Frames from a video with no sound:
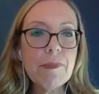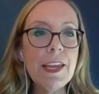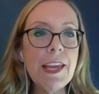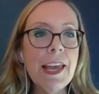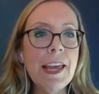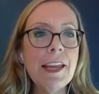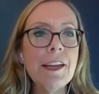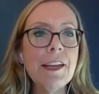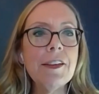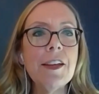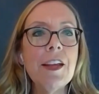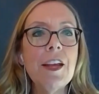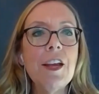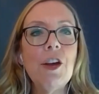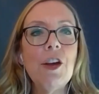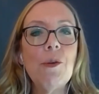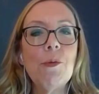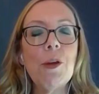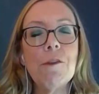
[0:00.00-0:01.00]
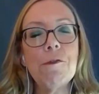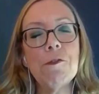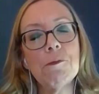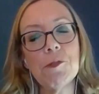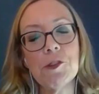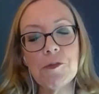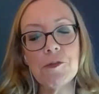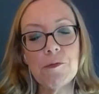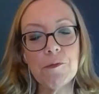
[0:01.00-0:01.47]
And we often
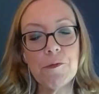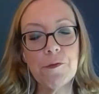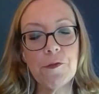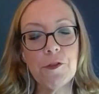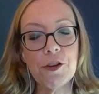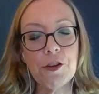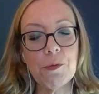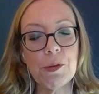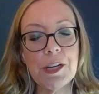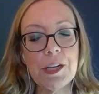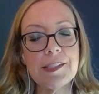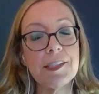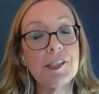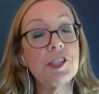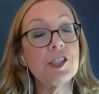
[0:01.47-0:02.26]
refer to it as a